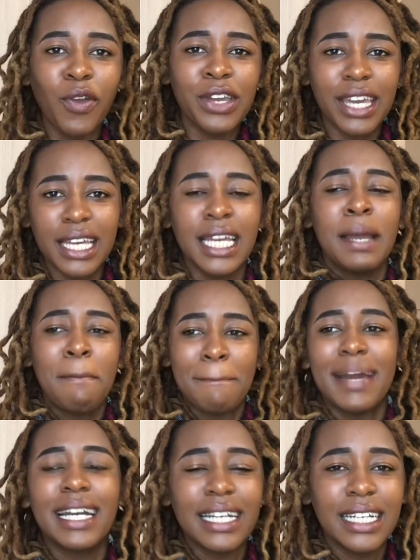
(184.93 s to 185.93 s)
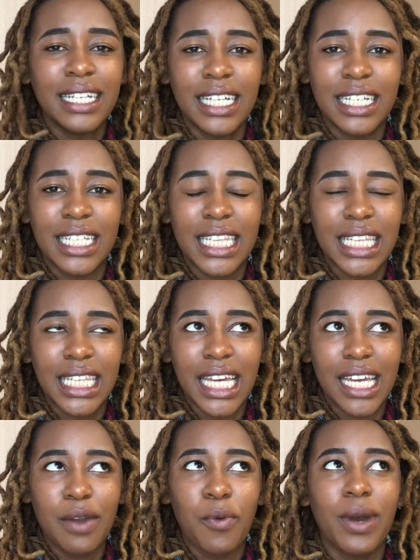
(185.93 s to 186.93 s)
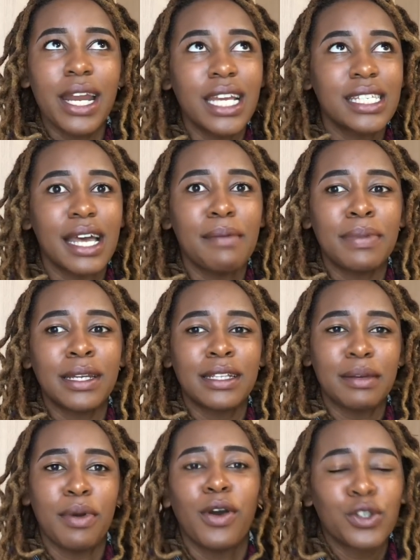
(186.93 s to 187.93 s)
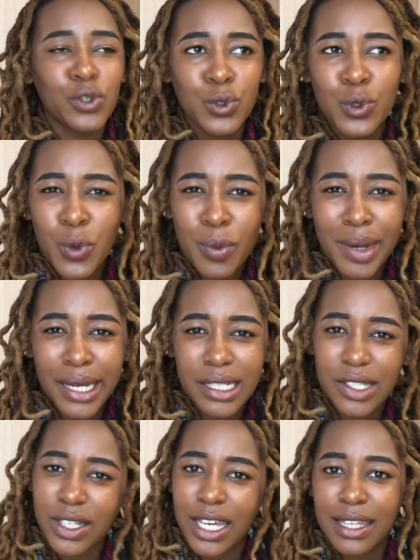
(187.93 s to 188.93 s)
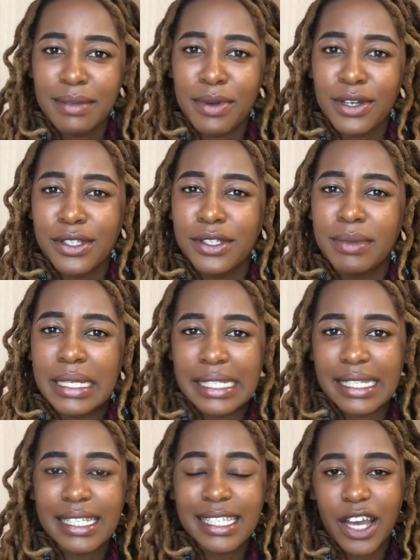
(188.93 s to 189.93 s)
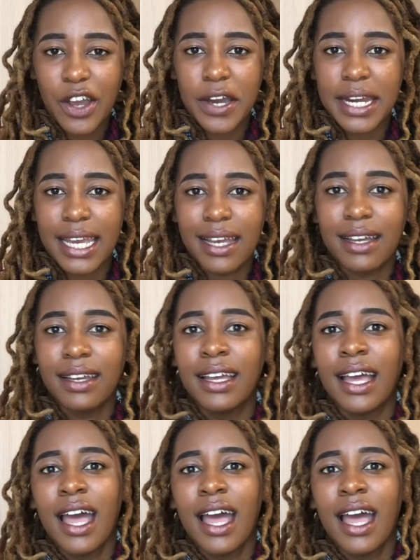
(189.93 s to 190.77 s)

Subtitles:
Okay, my thing, what has happened in the past 2 months? Okay, in the past 2 months since I got here,